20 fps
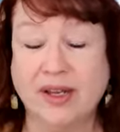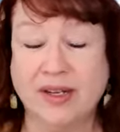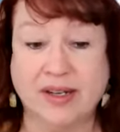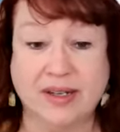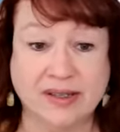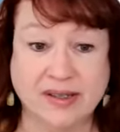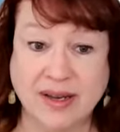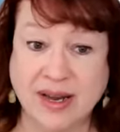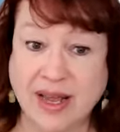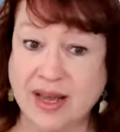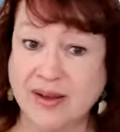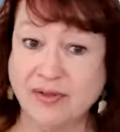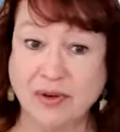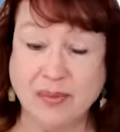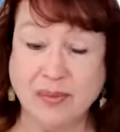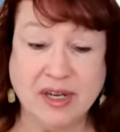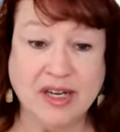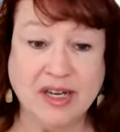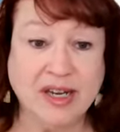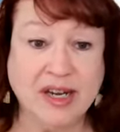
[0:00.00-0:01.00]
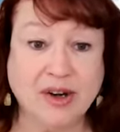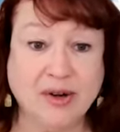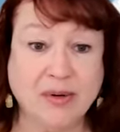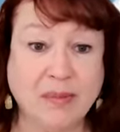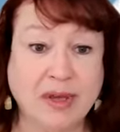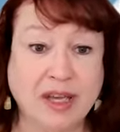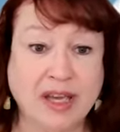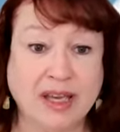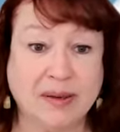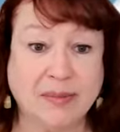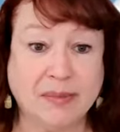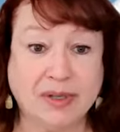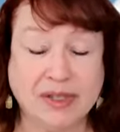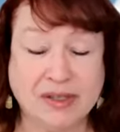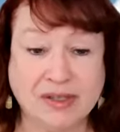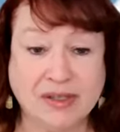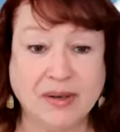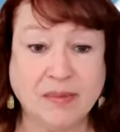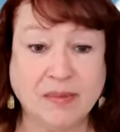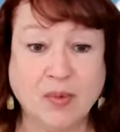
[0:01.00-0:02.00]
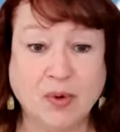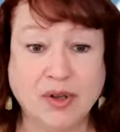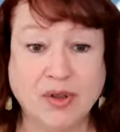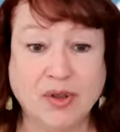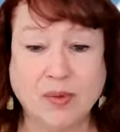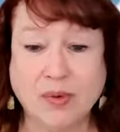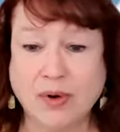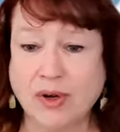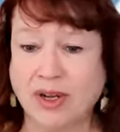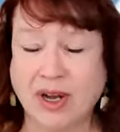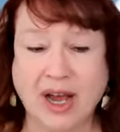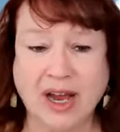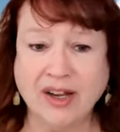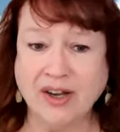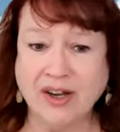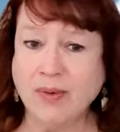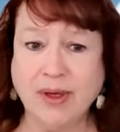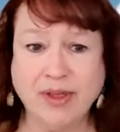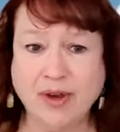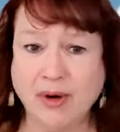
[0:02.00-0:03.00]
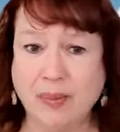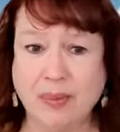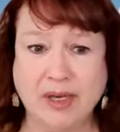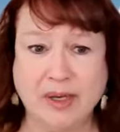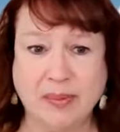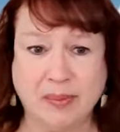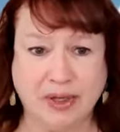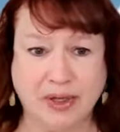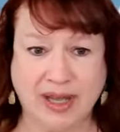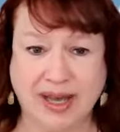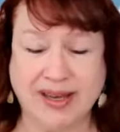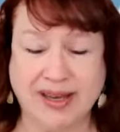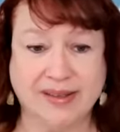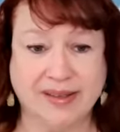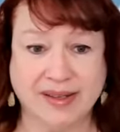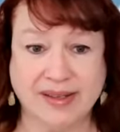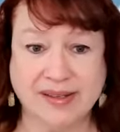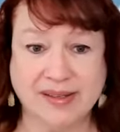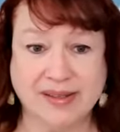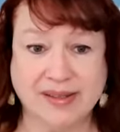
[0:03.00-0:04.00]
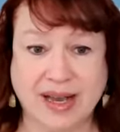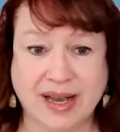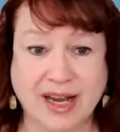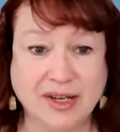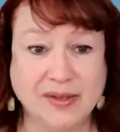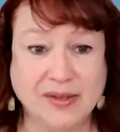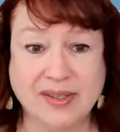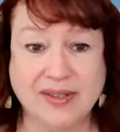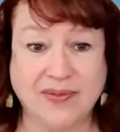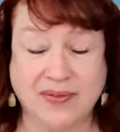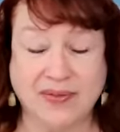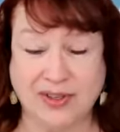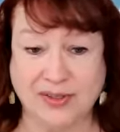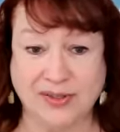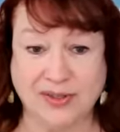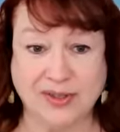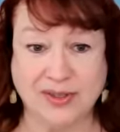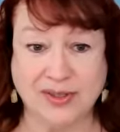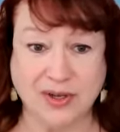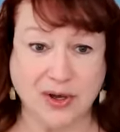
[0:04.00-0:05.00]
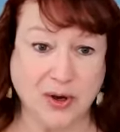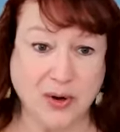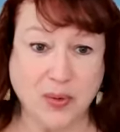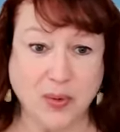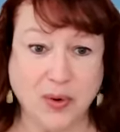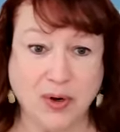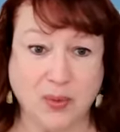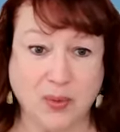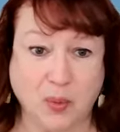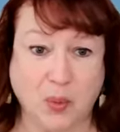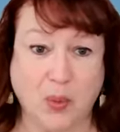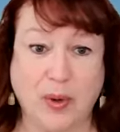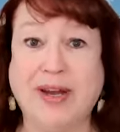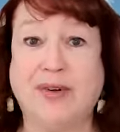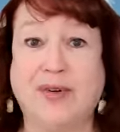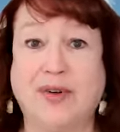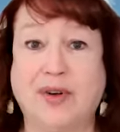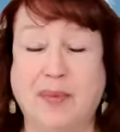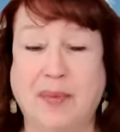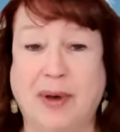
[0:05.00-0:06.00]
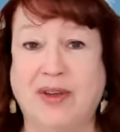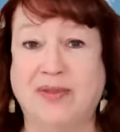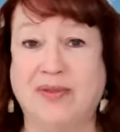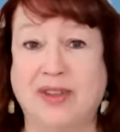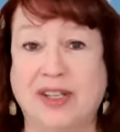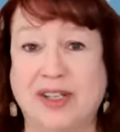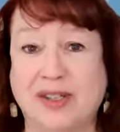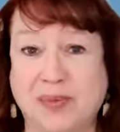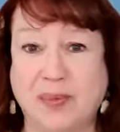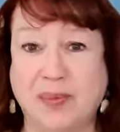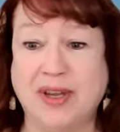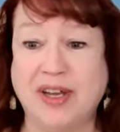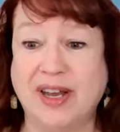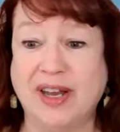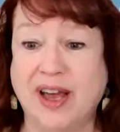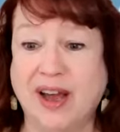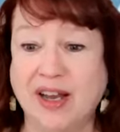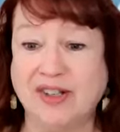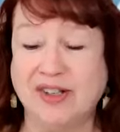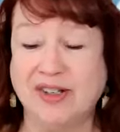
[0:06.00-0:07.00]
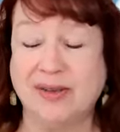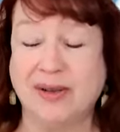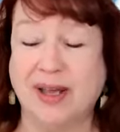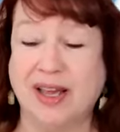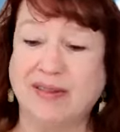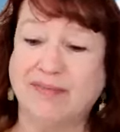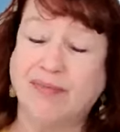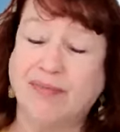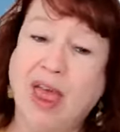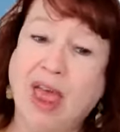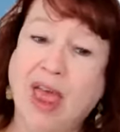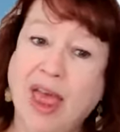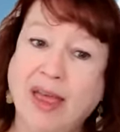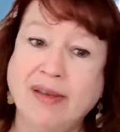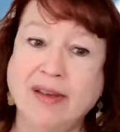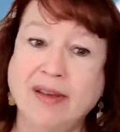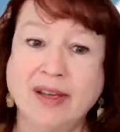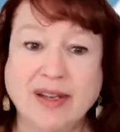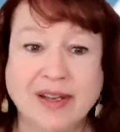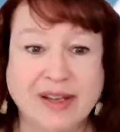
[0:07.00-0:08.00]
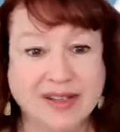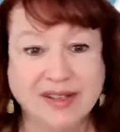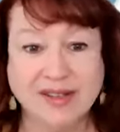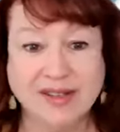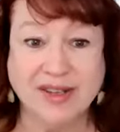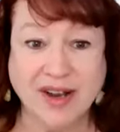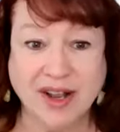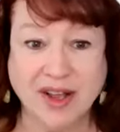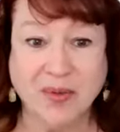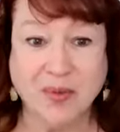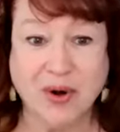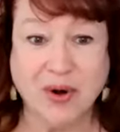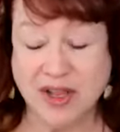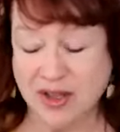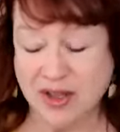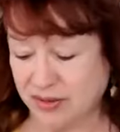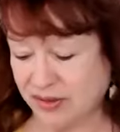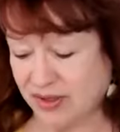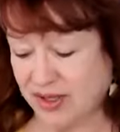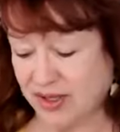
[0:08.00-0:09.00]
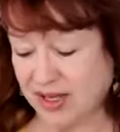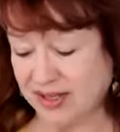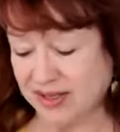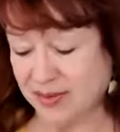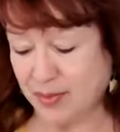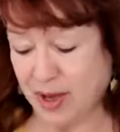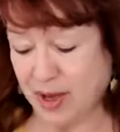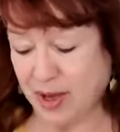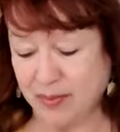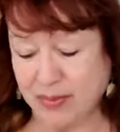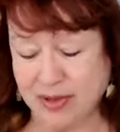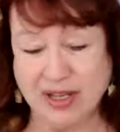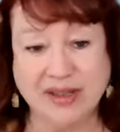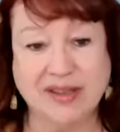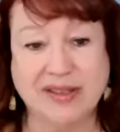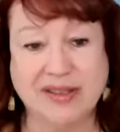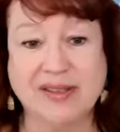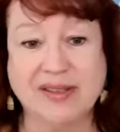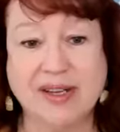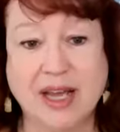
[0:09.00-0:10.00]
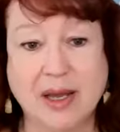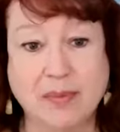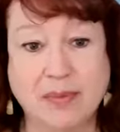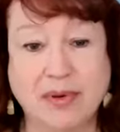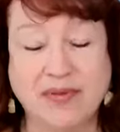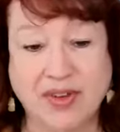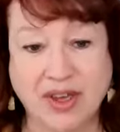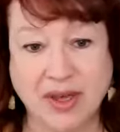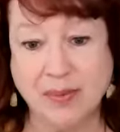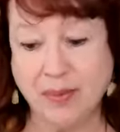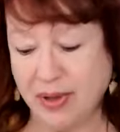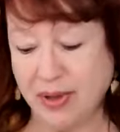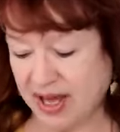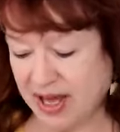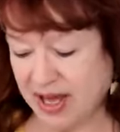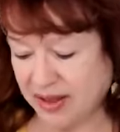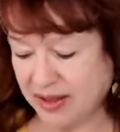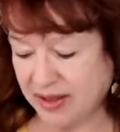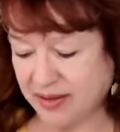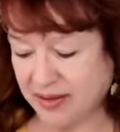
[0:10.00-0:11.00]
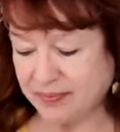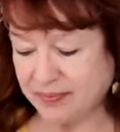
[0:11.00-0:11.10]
Doesn't have to be near me, but somewhere in the world. I know other people like this. I used to feel so weird about this, but now I just like, it's another one of those things about being this type of empath.